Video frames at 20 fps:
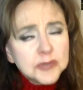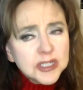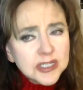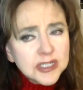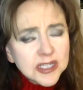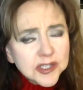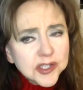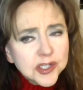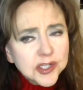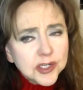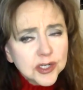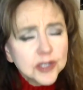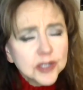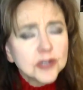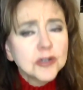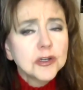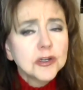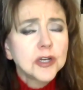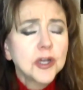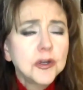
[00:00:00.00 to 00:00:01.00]
does
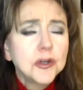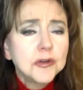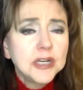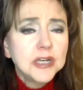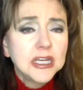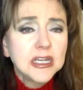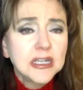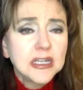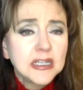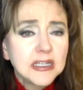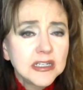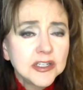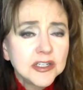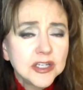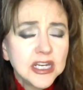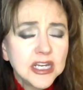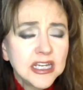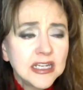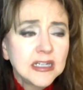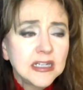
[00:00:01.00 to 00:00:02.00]
secure coding
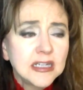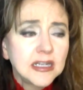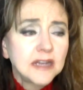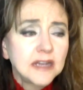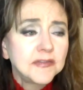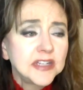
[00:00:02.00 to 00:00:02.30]
in and of